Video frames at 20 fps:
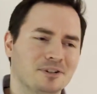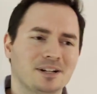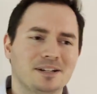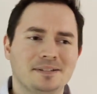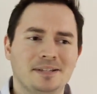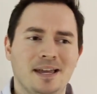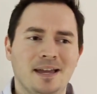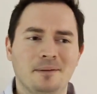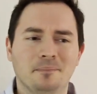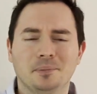
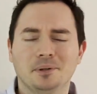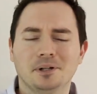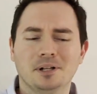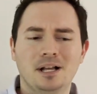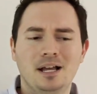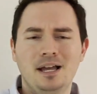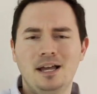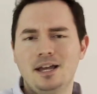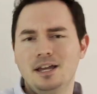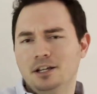example,
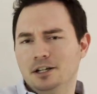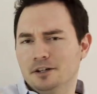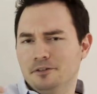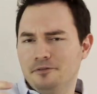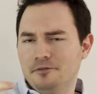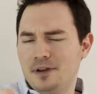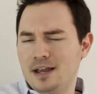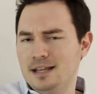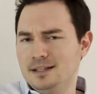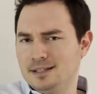you're
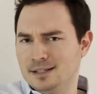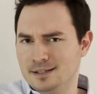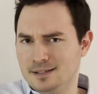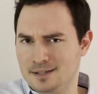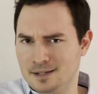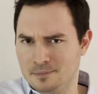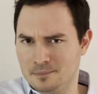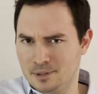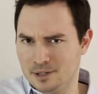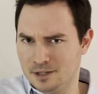facing
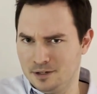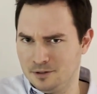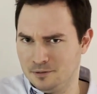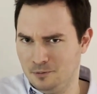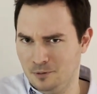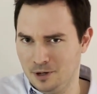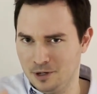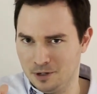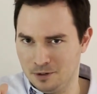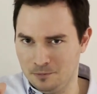somebody in a
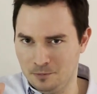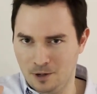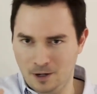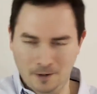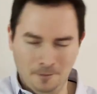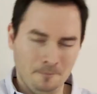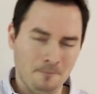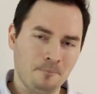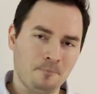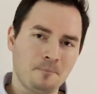
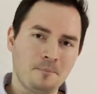one-on-one,